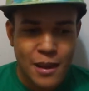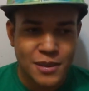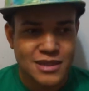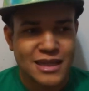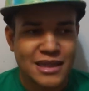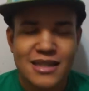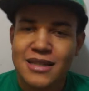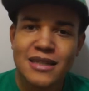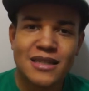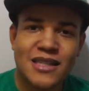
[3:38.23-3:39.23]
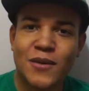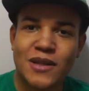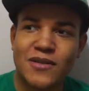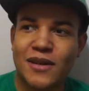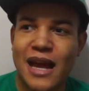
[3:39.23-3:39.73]
But it's like, this is the
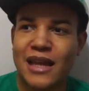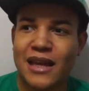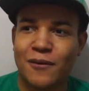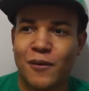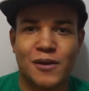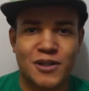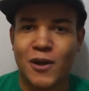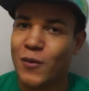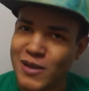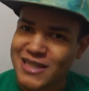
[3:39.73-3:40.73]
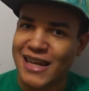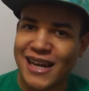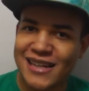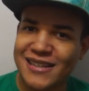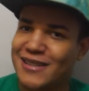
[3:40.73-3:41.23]
series finale for a show, once
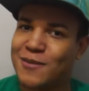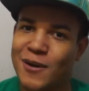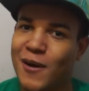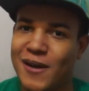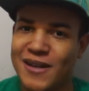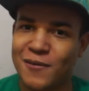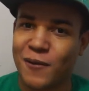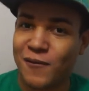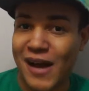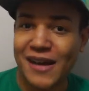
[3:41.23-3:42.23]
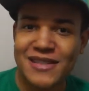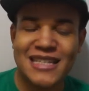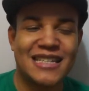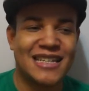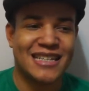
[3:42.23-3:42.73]
again, that's been on for five
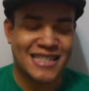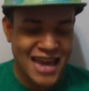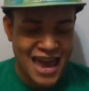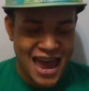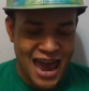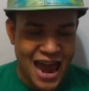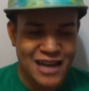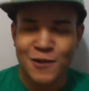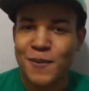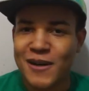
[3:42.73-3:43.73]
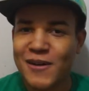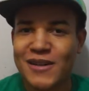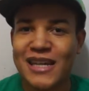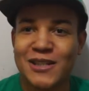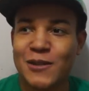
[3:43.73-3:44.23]
seasons, and you put it
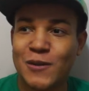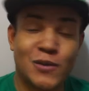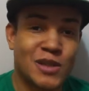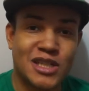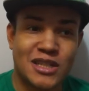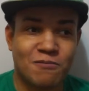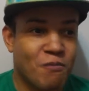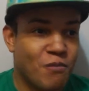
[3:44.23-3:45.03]
on Nicktoons, which